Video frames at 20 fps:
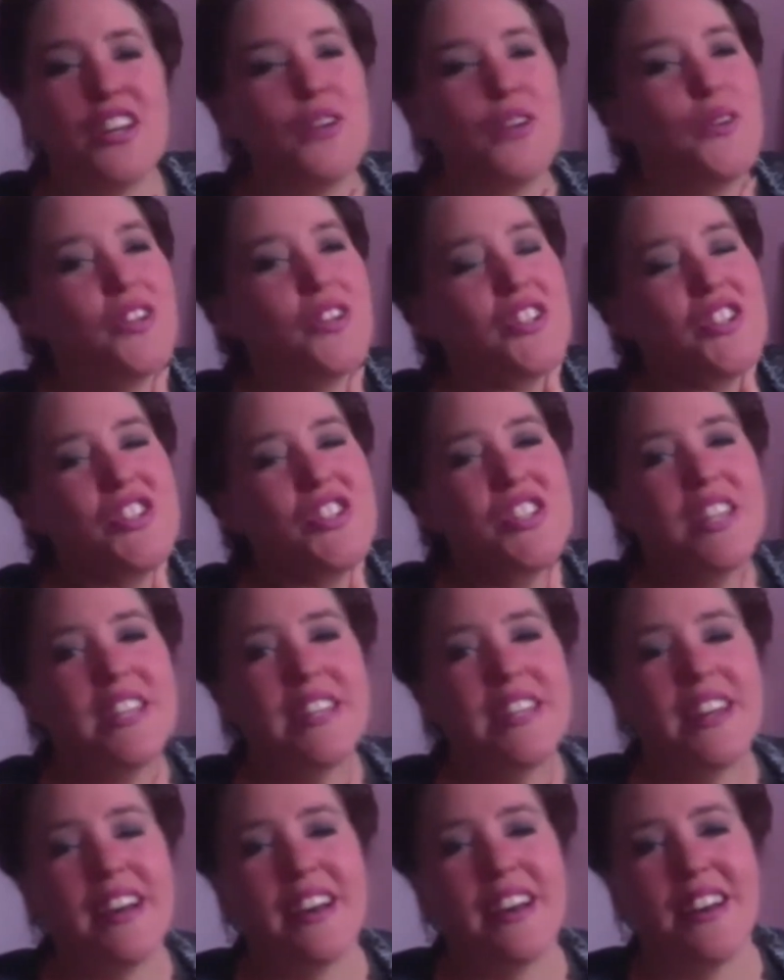What does she,
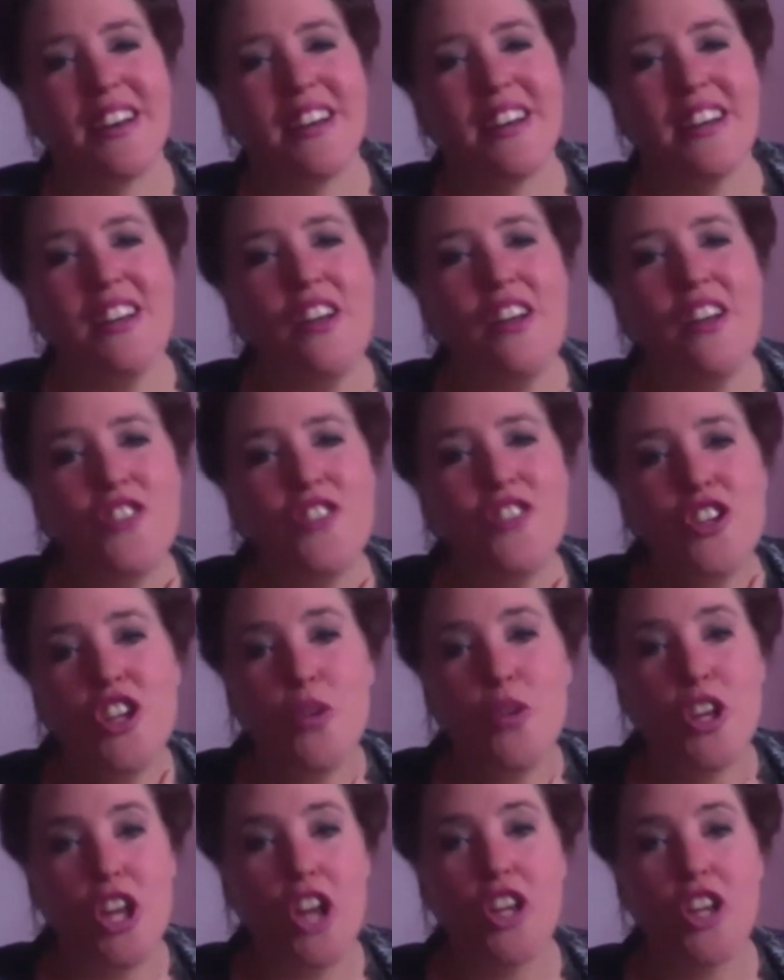
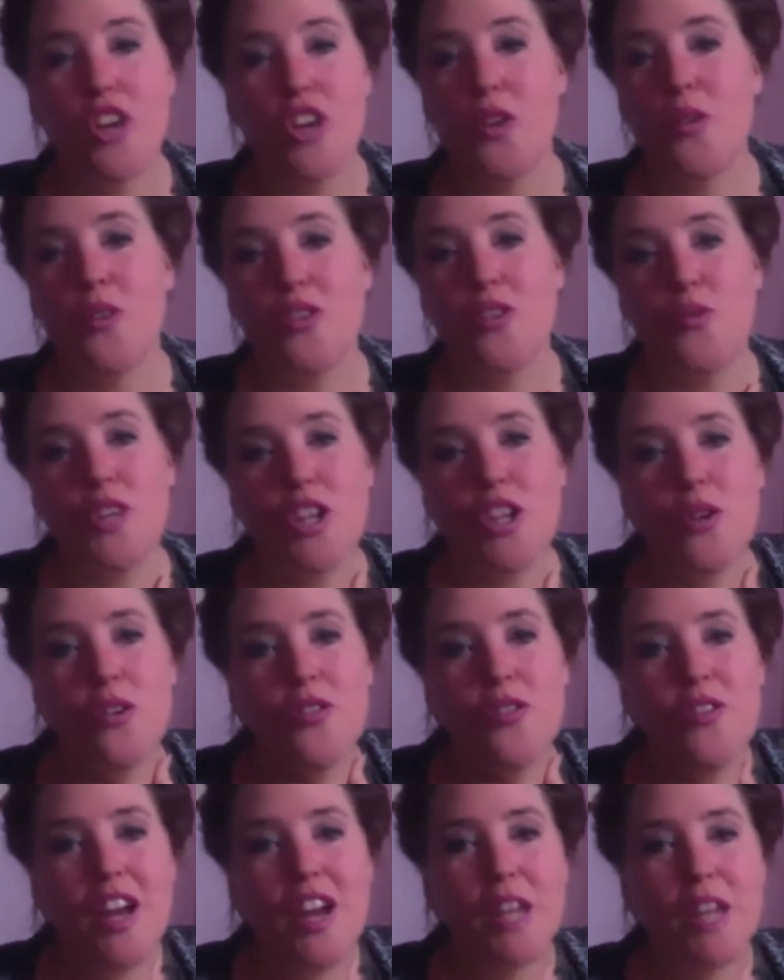were you a
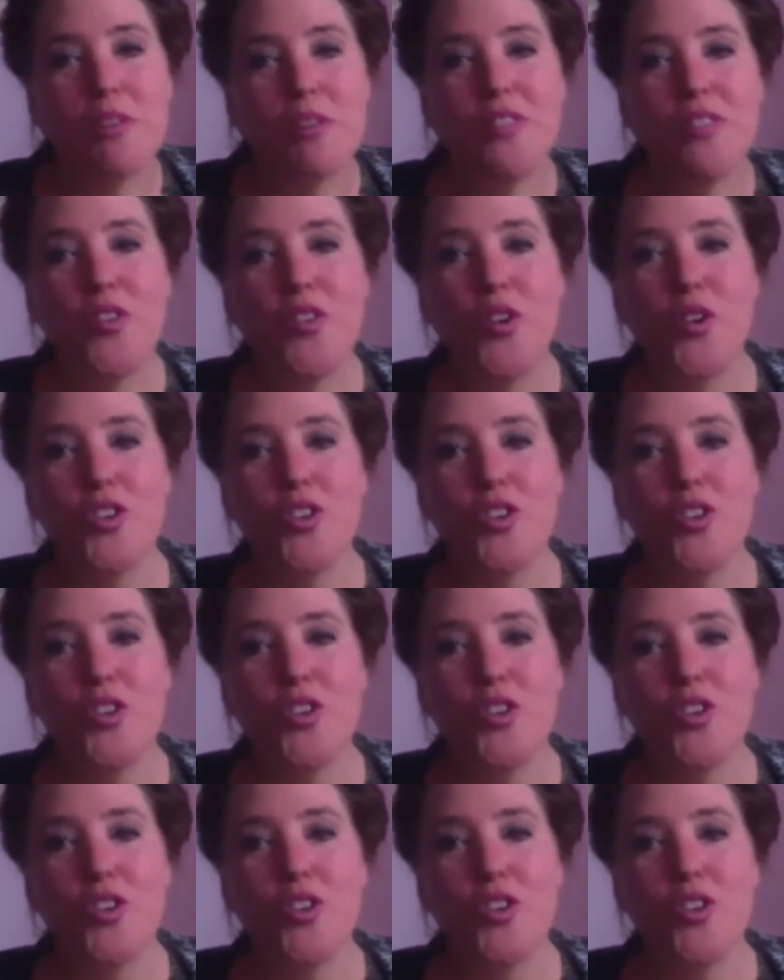fan before?